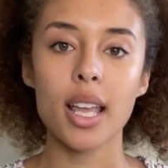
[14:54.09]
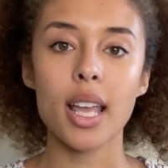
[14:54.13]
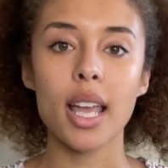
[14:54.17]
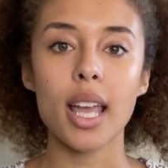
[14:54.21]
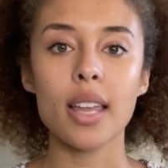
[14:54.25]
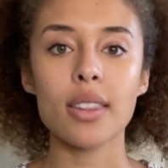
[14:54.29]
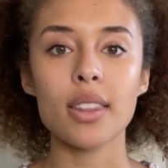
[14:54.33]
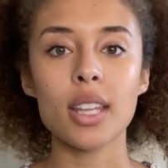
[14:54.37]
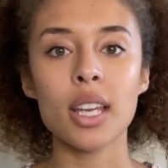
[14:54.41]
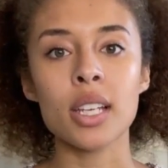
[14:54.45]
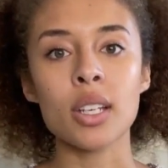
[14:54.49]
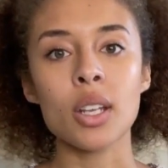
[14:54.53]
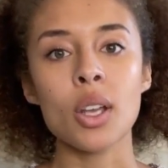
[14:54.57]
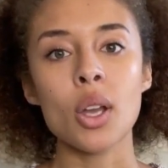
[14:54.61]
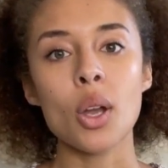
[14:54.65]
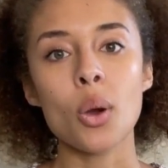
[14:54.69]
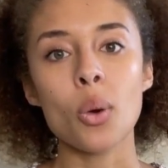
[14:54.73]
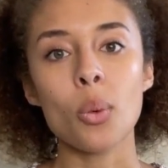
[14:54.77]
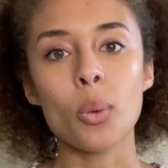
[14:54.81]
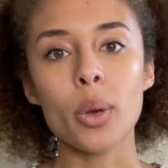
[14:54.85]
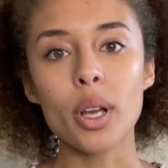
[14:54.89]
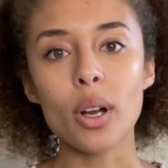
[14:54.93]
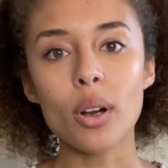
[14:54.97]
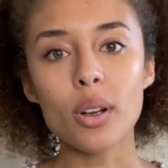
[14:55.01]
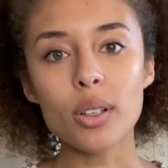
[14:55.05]
And then
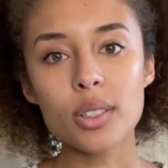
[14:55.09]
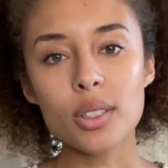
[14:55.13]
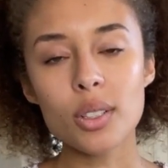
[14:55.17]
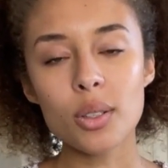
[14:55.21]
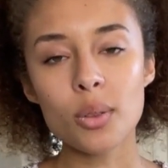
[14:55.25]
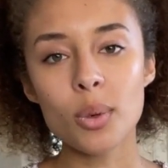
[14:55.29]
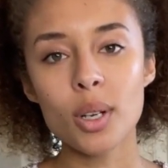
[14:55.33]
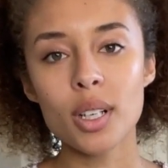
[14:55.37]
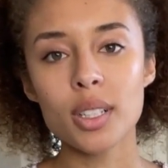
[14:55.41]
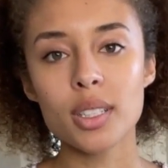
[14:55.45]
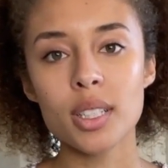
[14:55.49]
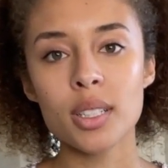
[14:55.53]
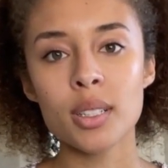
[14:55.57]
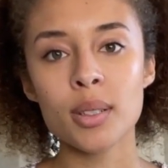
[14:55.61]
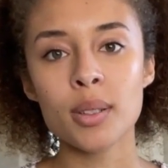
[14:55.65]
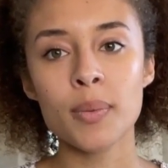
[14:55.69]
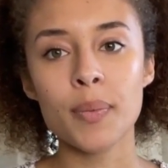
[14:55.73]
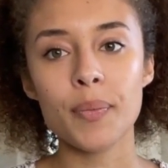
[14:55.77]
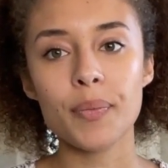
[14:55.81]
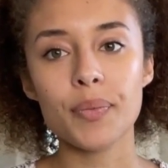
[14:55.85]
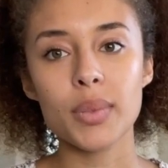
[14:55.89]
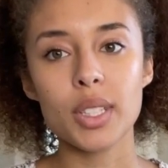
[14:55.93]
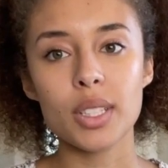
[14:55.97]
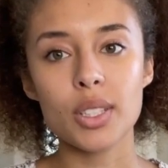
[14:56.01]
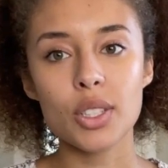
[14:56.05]
we also want to
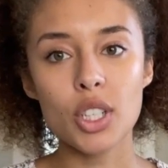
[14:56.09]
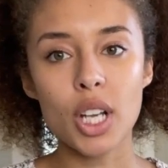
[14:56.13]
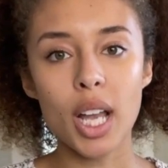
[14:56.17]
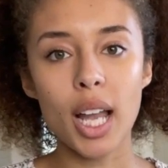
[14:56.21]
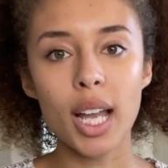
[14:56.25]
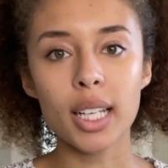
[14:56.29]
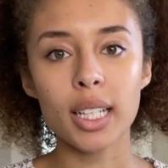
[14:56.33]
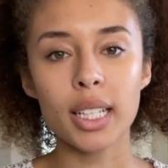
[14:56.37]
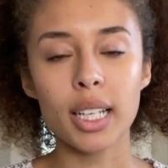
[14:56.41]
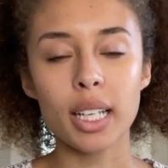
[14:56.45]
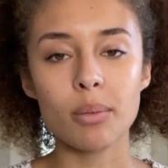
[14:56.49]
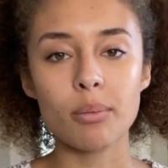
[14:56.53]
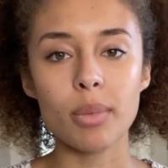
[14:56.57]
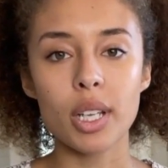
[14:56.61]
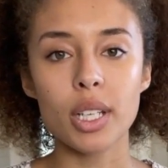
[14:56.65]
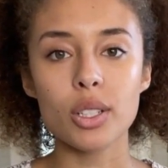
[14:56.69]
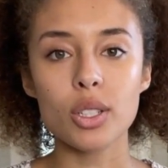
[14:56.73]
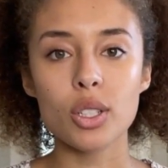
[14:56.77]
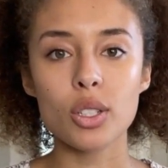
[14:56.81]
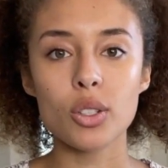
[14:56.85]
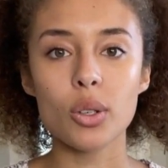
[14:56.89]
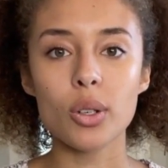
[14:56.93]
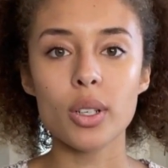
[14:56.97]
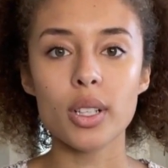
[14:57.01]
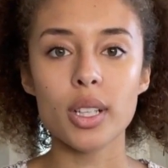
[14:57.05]
check and make
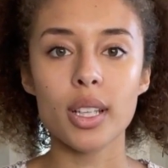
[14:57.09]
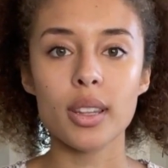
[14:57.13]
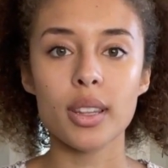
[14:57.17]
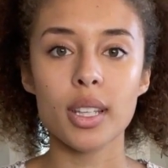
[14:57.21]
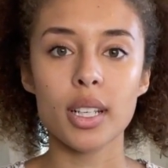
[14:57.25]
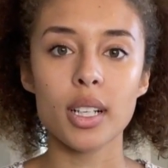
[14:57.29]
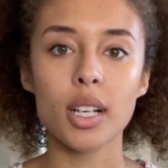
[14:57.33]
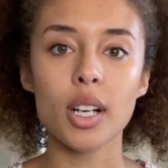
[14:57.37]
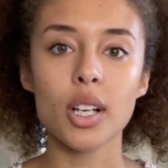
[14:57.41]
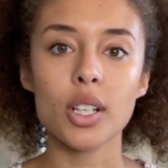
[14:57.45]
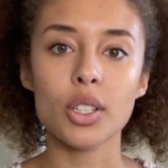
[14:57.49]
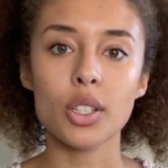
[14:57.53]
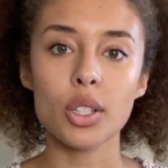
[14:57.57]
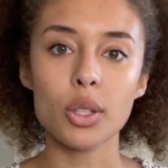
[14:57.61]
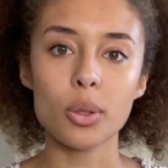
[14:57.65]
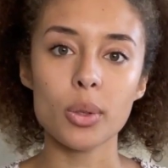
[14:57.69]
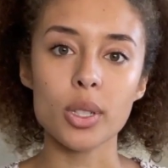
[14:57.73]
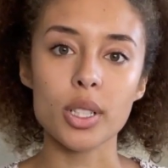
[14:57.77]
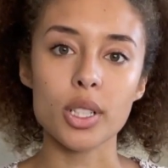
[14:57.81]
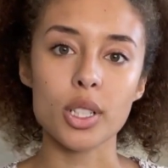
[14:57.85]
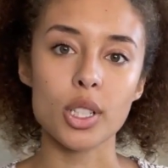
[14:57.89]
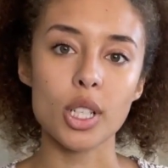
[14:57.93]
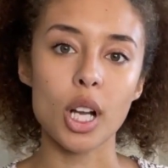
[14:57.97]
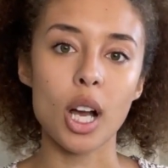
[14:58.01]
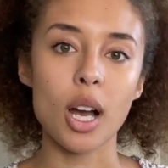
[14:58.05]
sure that there are newer
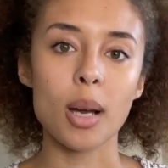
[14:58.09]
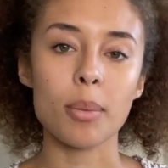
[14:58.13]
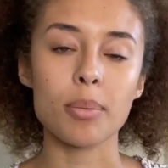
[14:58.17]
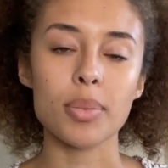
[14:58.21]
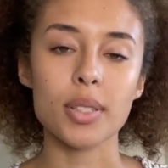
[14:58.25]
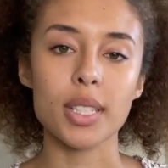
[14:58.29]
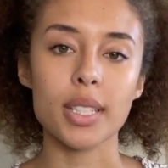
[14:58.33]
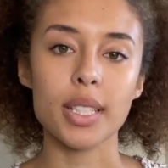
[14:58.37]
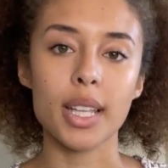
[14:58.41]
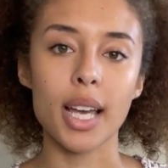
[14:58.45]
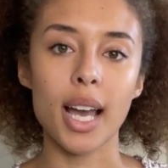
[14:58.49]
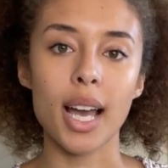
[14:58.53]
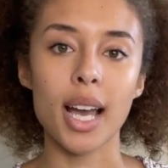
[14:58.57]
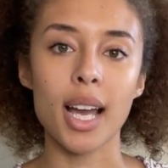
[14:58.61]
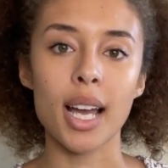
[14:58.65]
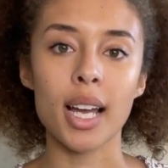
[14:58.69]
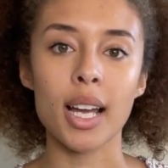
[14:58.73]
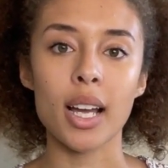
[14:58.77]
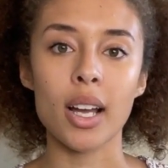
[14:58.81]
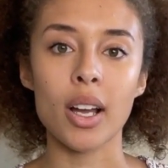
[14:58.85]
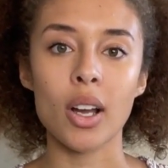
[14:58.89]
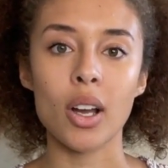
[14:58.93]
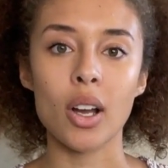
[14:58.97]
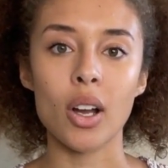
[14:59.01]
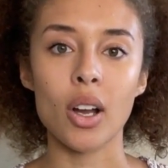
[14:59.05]
shops that
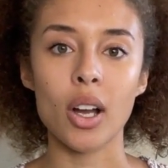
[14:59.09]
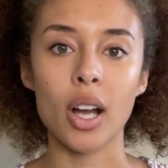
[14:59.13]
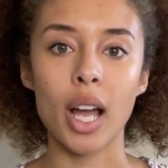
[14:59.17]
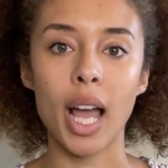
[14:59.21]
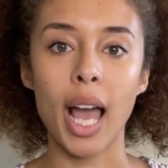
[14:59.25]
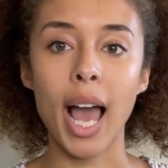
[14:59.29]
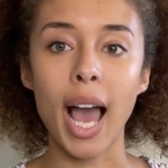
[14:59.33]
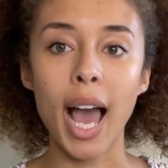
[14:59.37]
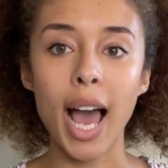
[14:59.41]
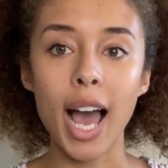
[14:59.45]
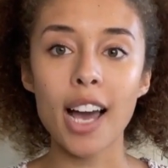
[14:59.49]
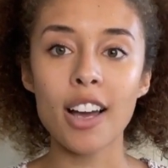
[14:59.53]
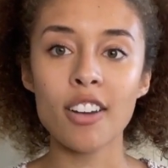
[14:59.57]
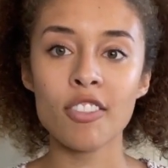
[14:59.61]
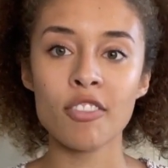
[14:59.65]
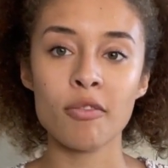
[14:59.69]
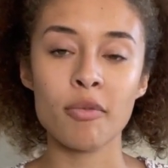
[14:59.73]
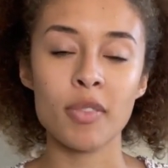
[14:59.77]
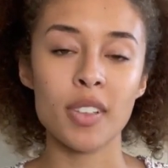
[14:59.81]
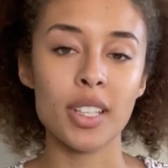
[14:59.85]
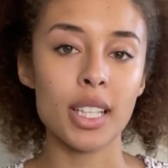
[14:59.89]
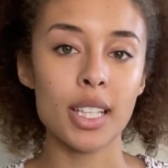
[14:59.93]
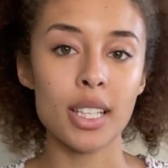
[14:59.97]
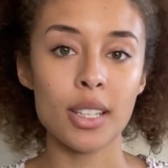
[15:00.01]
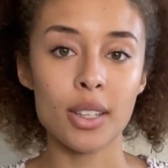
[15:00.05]
have
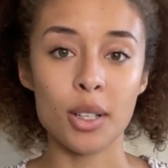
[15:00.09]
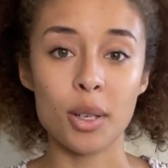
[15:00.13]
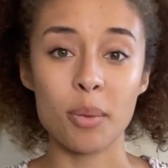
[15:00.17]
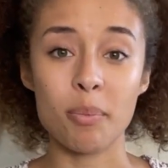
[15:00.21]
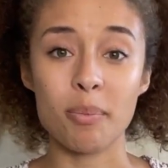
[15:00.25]
either